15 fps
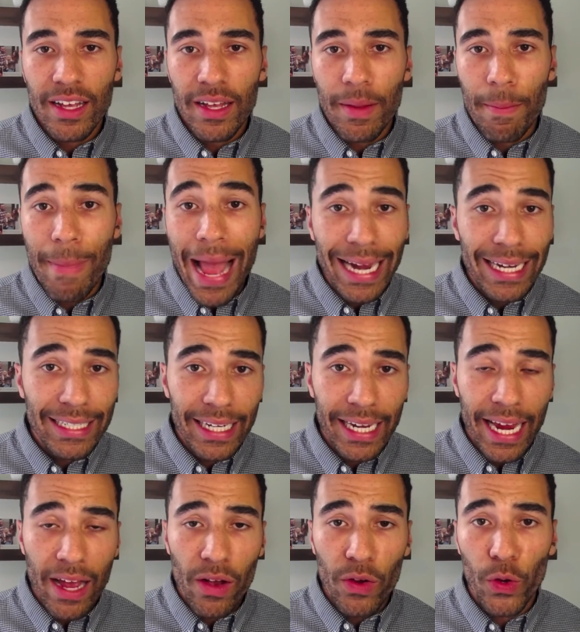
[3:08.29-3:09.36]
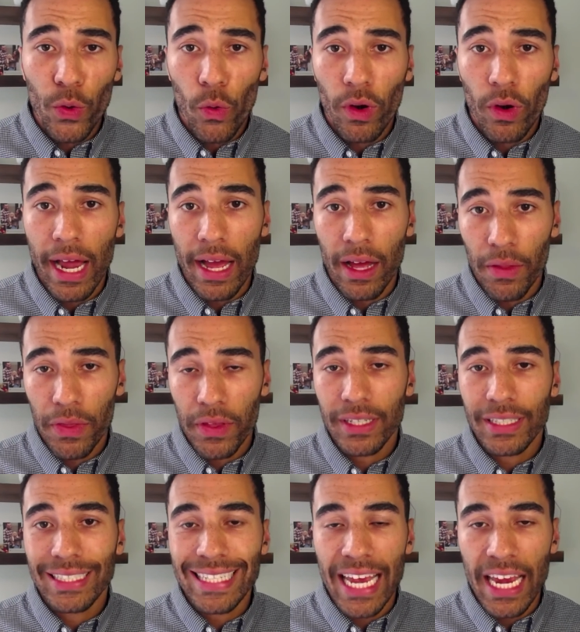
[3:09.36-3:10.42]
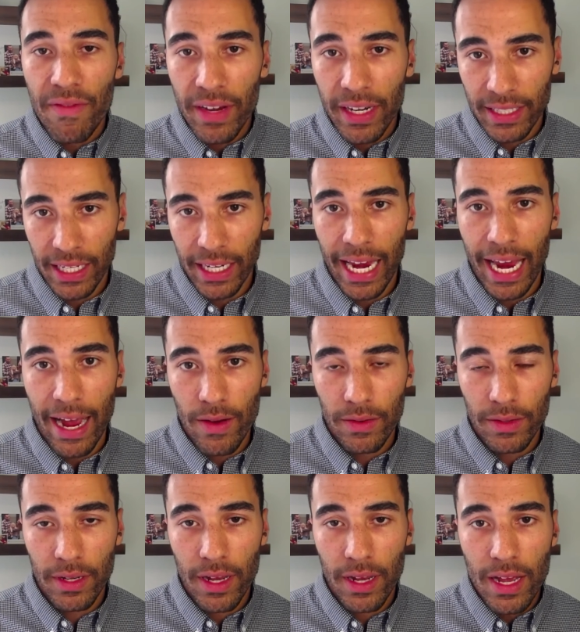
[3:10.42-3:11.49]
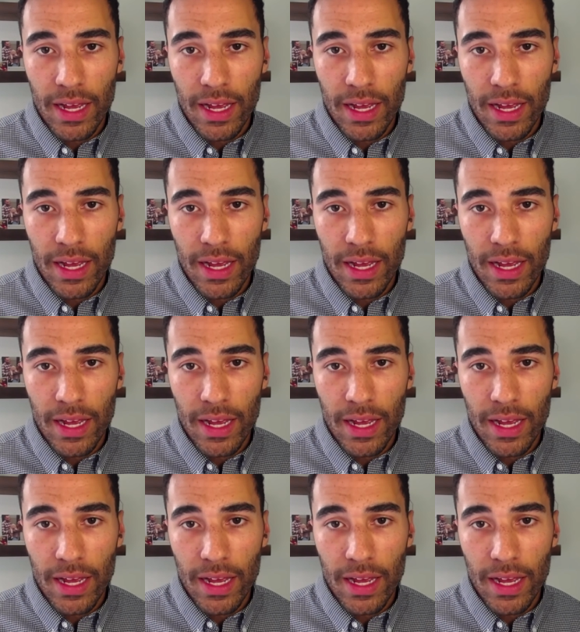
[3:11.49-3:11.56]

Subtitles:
Maxing out your health savings account.